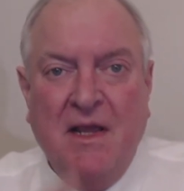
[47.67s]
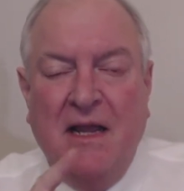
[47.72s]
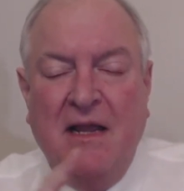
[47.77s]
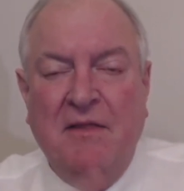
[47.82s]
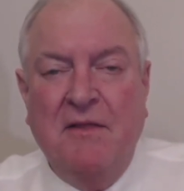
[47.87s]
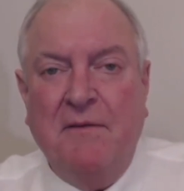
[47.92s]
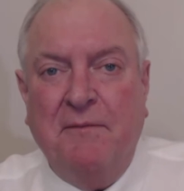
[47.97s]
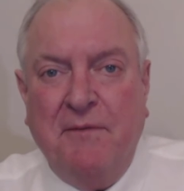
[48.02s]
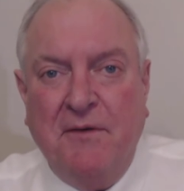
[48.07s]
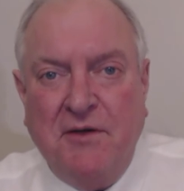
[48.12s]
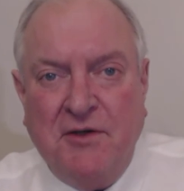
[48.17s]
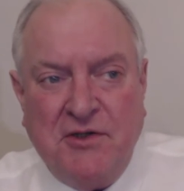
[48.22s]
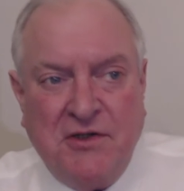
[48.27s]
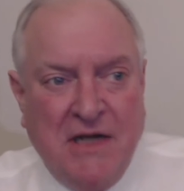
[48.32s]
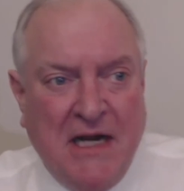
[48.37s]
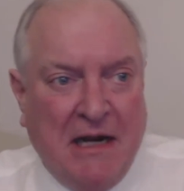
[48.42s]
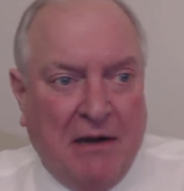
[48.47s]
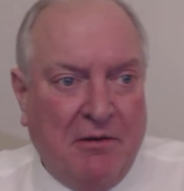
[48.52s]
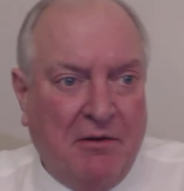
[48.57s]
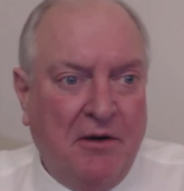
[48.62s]
In the
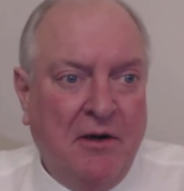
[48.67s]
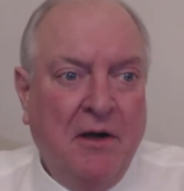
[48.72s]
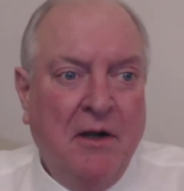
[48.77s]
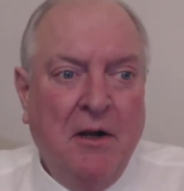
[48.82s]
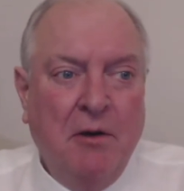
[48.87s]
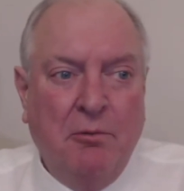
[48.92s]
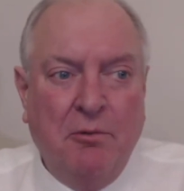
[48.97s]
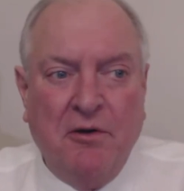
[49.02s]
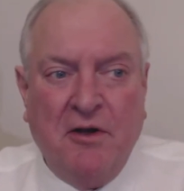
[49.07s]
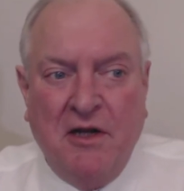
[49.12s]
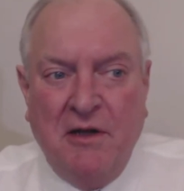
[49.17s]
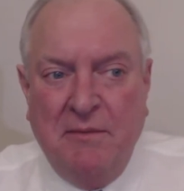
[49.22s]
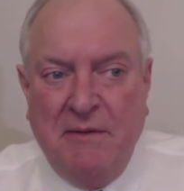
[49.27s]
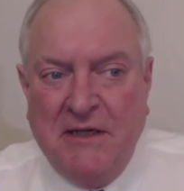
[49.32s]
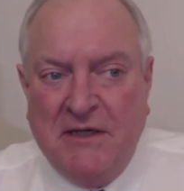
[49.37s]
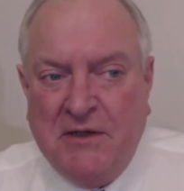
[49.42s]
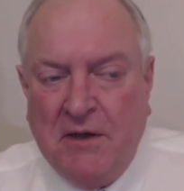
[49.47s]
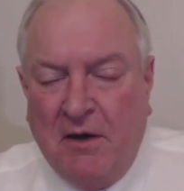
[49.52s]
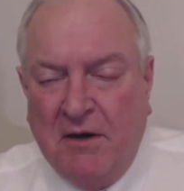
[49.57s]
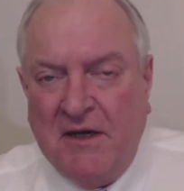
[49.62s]
first hour, we're going to
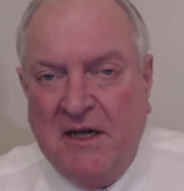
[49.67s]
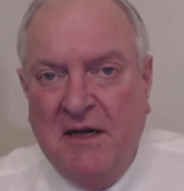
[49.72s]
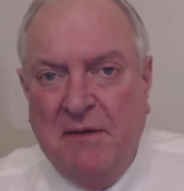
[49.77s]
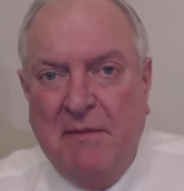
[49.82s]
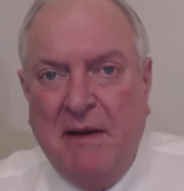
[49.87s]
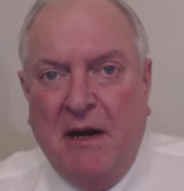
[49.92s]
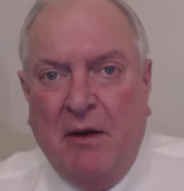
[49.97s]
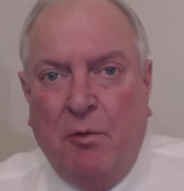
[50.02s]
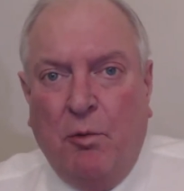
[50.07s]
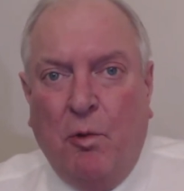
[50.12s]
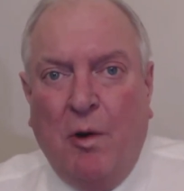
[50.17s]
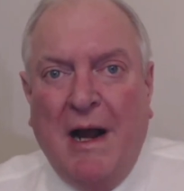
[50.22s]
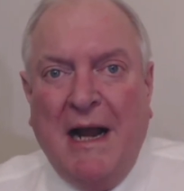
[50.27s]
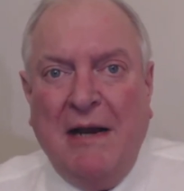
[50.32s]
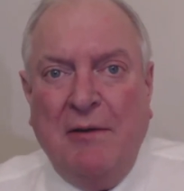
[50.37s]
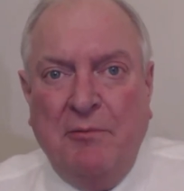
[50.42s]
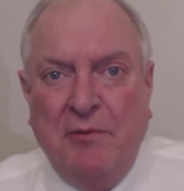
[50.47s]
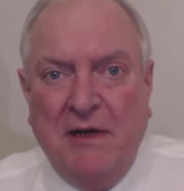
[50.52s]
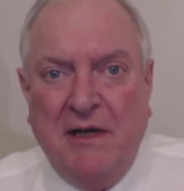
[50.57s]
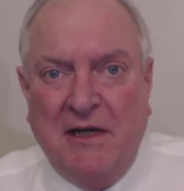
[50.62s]
be talking about
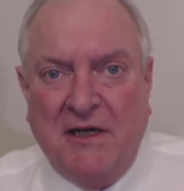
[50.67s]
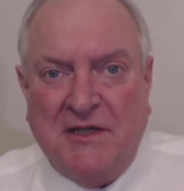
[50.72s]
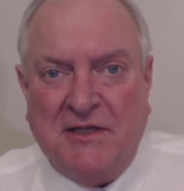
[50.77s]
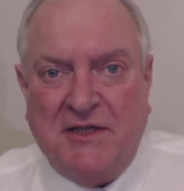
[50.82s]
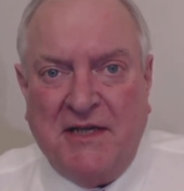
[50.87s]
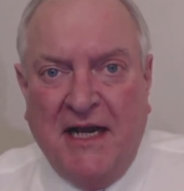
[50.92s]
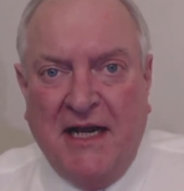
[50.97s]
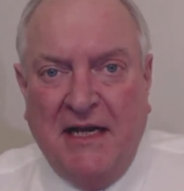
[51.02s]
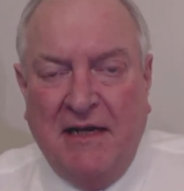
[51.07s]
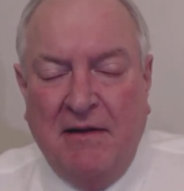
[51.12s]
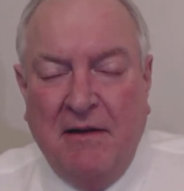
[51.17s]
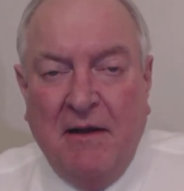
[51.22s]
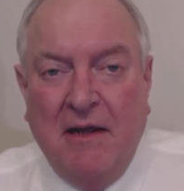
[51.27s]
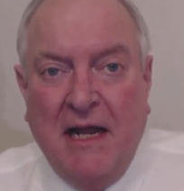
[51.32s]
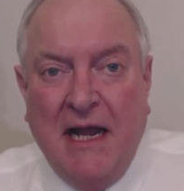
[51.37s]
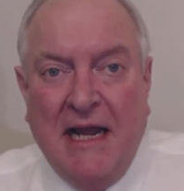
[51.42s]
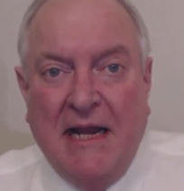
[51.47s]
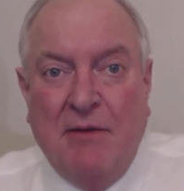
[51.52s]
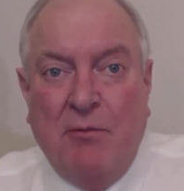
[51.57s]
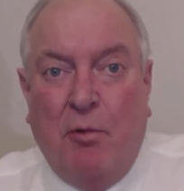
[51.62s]
why real estate
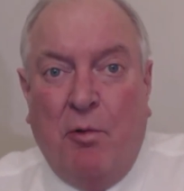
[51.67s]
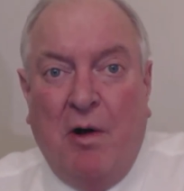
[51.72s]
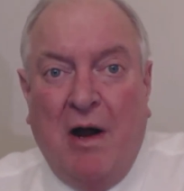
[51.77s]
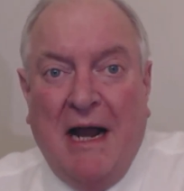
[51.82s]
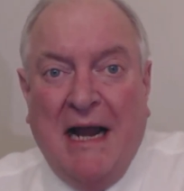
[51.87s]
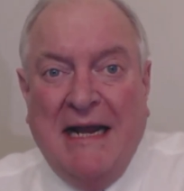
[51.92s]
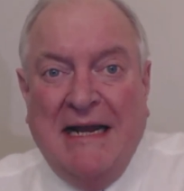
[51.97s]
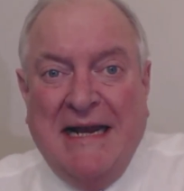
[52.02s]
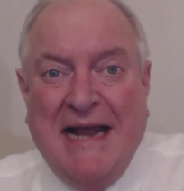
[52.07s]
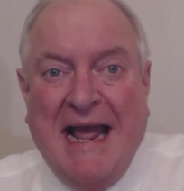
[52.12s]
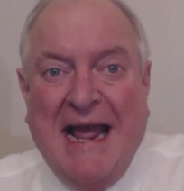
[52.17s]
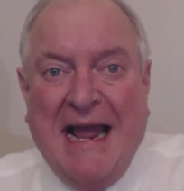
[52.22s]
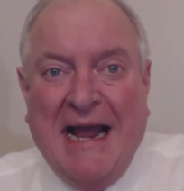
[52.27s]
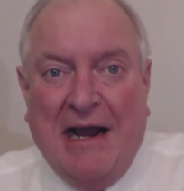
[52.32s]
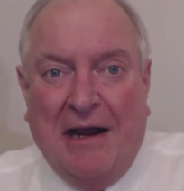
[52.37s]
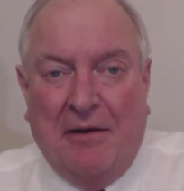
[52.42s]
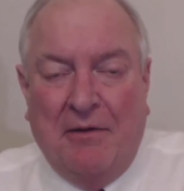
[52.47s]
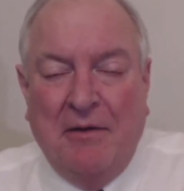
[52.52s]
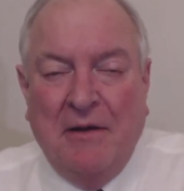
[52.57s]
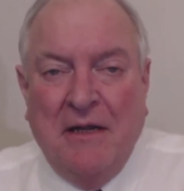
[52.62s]
and why
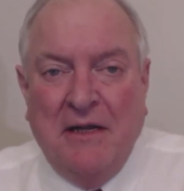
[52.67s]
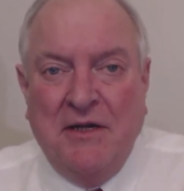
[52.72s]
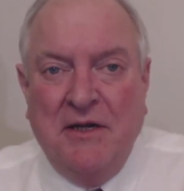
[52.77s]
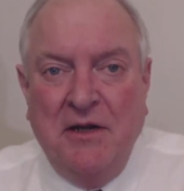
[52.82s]
now?